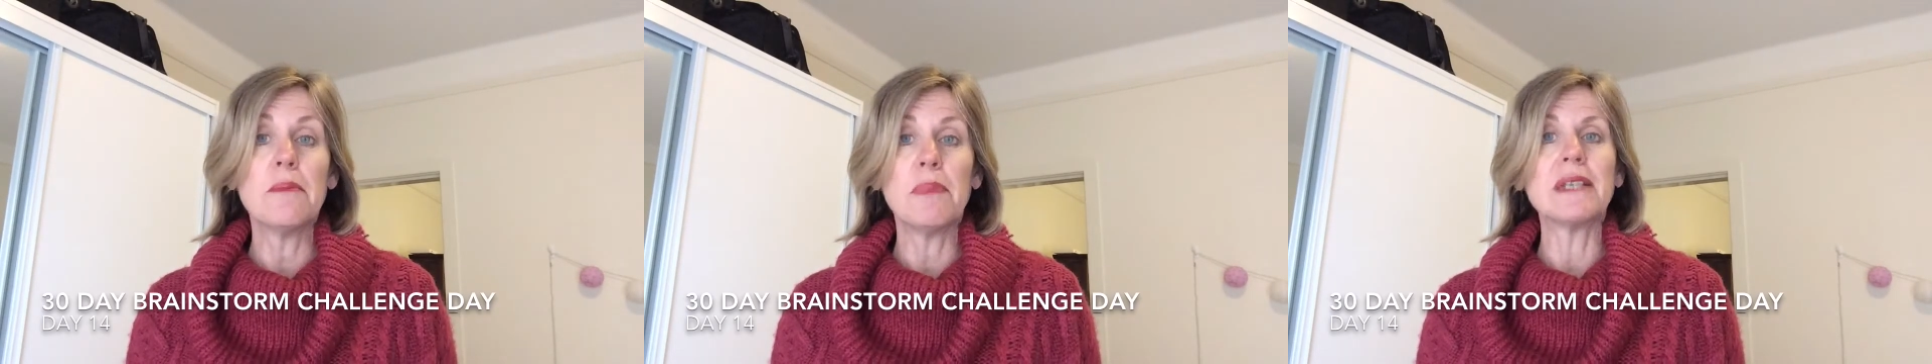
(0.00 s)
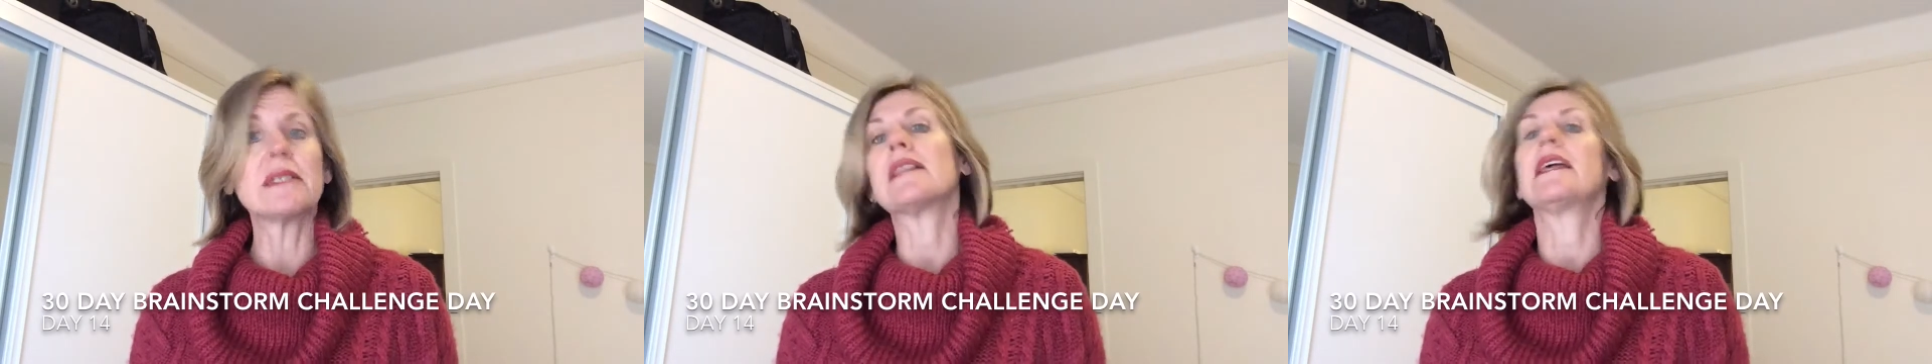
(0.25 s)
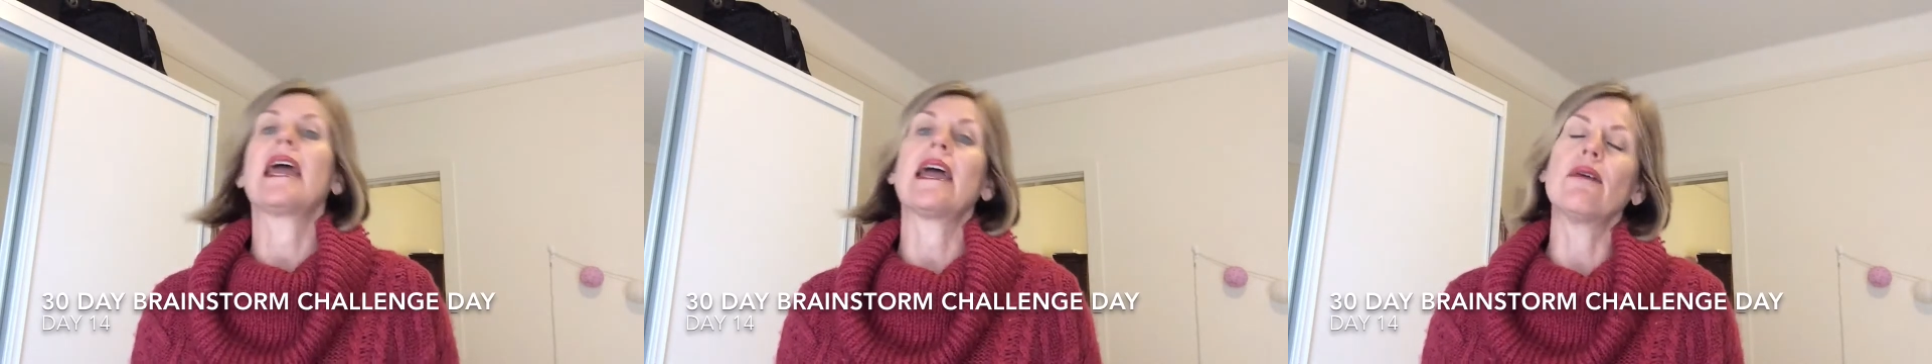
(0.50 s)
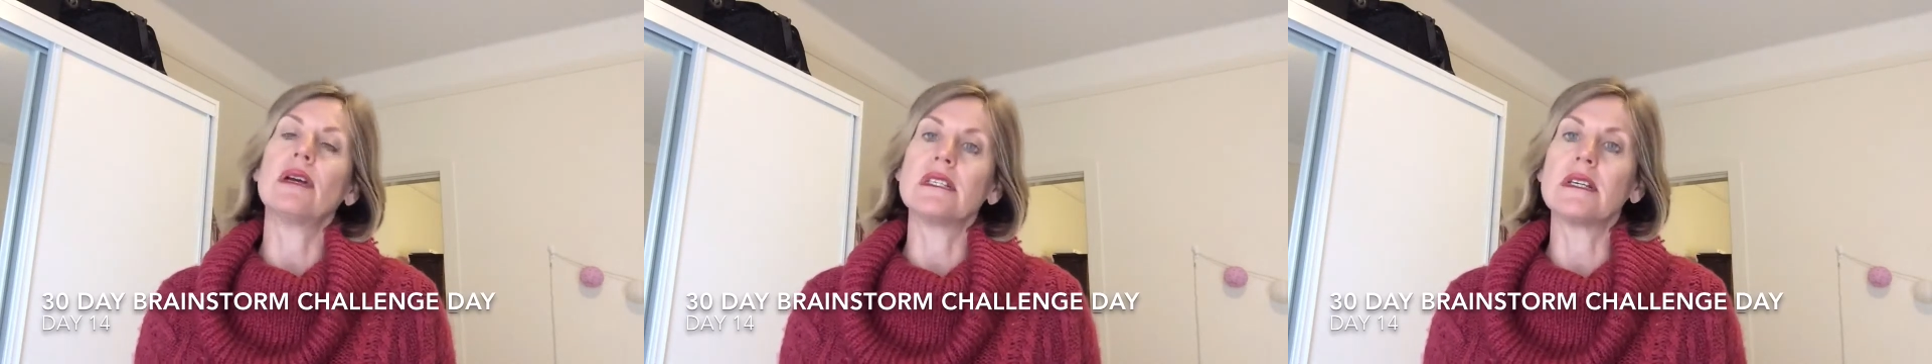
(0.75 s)
basically
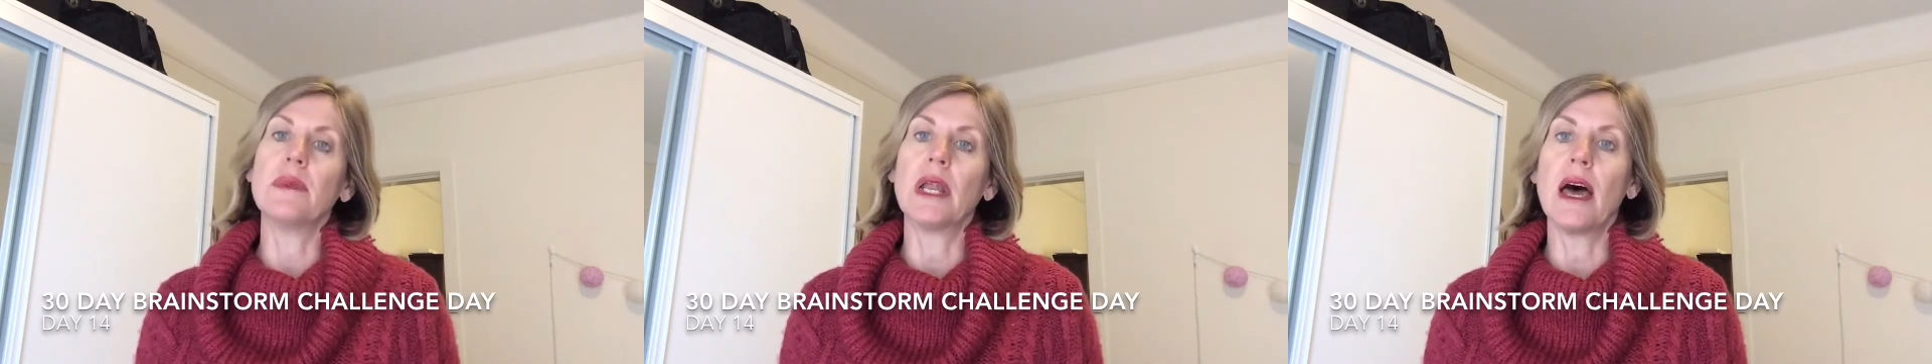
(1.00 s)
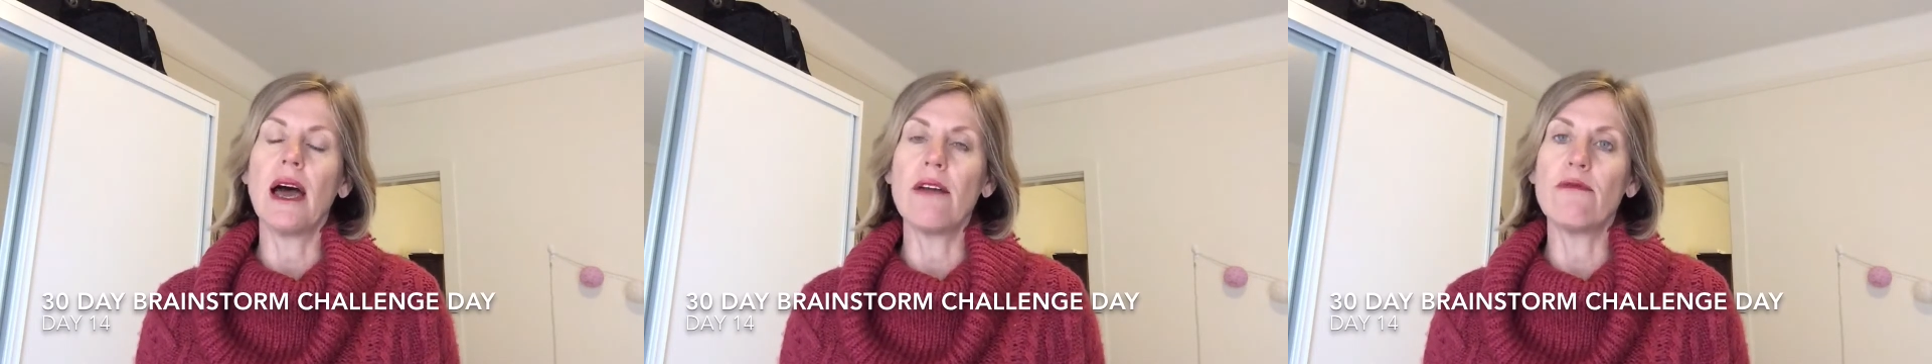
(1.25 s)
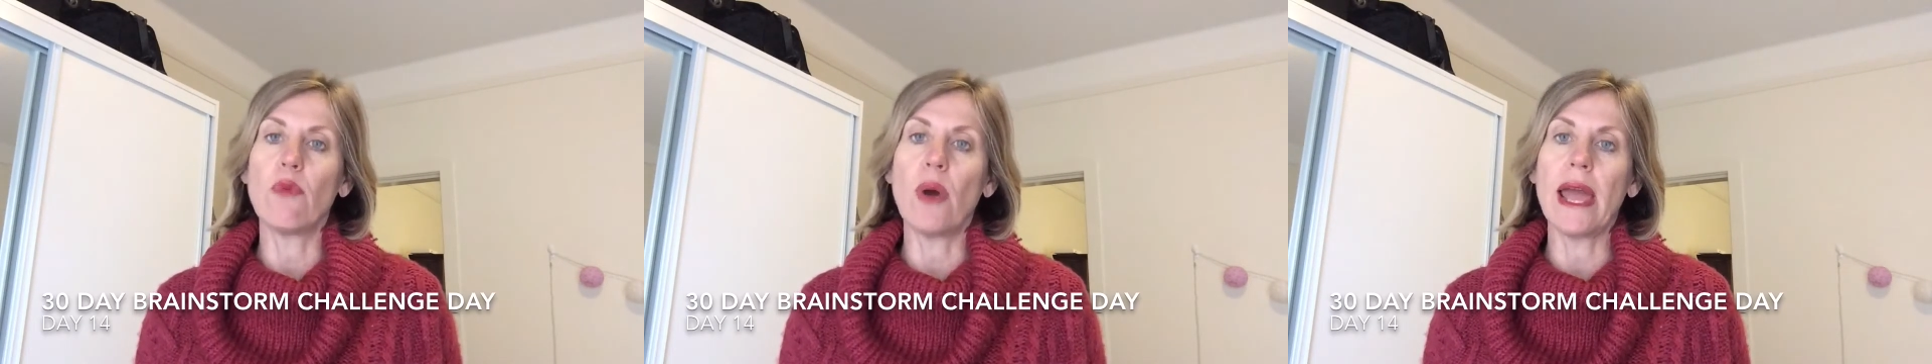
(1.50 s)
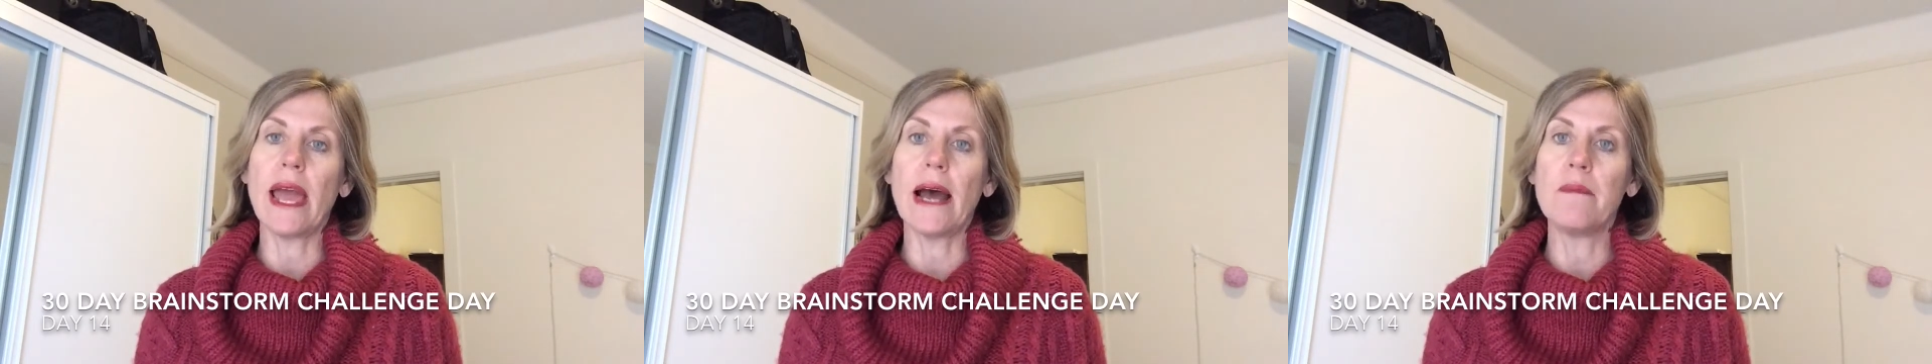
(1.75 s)
areas in my life
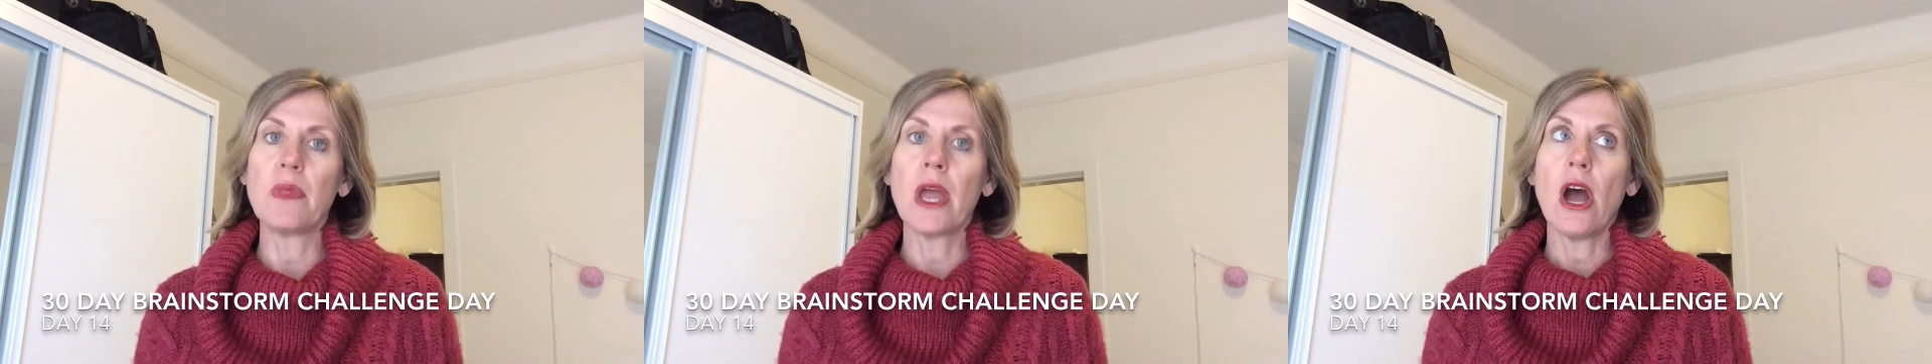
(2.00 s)
where